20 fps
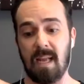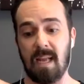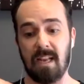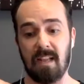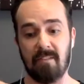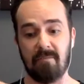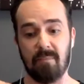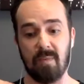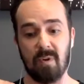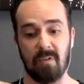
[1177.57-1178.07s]

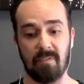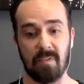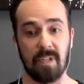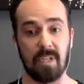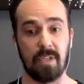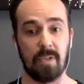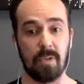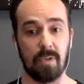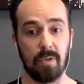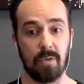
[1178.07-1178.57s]
they've moved
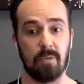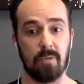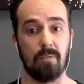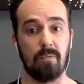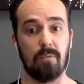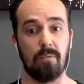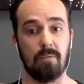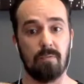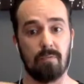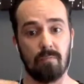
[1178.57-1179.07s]

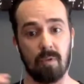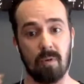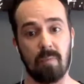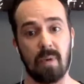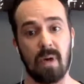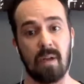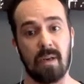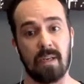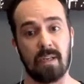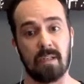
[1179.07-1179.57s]
into
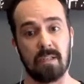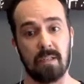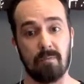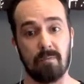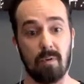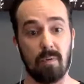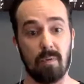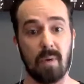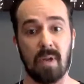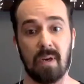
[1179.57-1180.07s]
robotics and
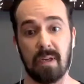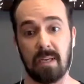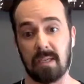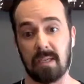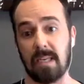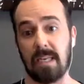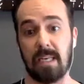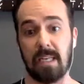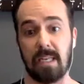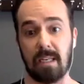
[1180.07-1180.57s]
robotic
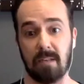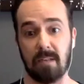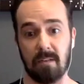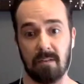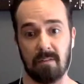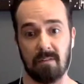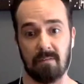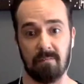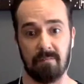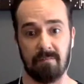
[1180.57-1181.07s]
cleaning
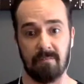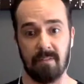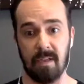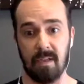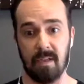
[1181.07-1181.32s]
of,